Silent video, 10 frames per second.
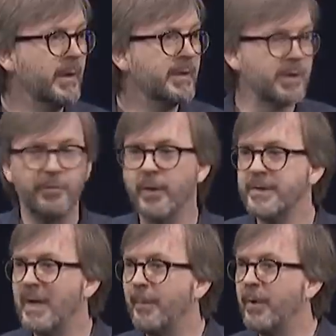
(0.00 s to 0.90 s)
So for
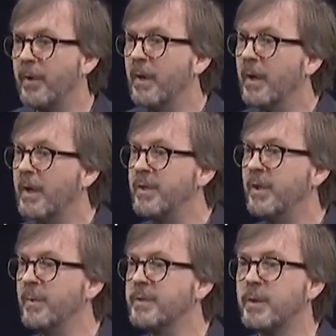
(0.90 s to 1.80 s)
example,
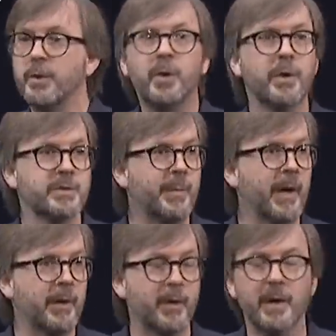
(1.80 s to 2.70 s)
continuous glucose
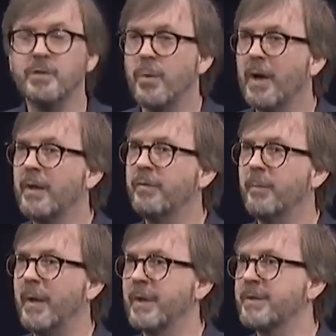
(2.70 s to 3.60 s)
monitoring directly
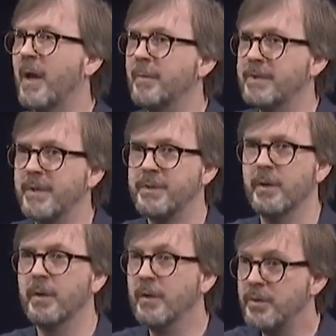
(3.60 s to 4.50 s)
from Dexcom
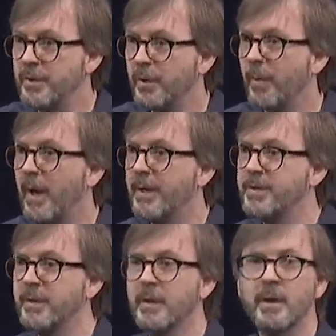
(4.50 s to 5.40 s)
sensor to your watch.